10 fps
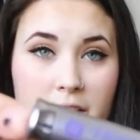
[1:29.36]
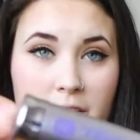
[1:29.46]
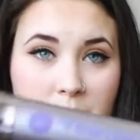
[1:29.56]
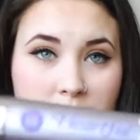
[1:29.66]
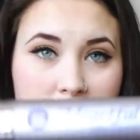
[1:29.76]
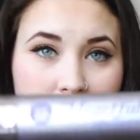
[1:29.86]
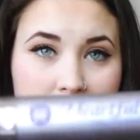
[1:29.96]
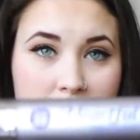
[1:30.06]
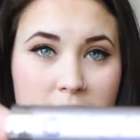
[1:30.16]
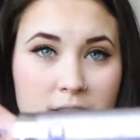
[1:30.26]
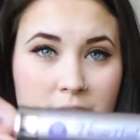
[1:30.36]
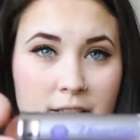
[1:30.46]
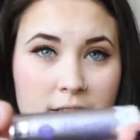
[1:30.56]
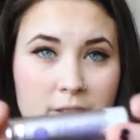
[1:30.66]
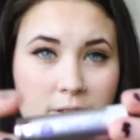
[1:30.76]
Comes in this
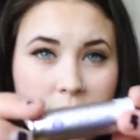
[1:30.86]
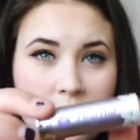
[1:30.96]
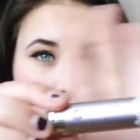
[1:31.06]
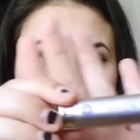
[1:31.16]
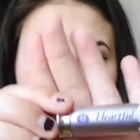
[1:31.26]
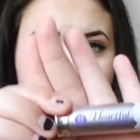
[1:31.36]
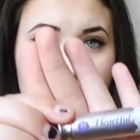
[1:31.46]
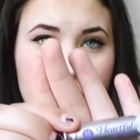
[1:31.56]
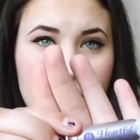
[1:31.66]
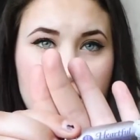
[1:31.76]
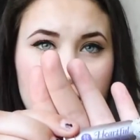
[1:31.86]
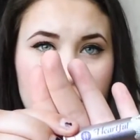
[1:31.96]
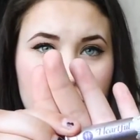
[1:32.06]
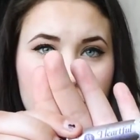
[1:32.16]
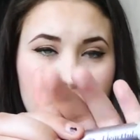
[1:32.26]
little
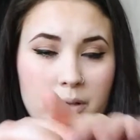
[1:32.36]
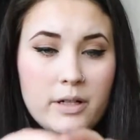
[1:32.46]
tube,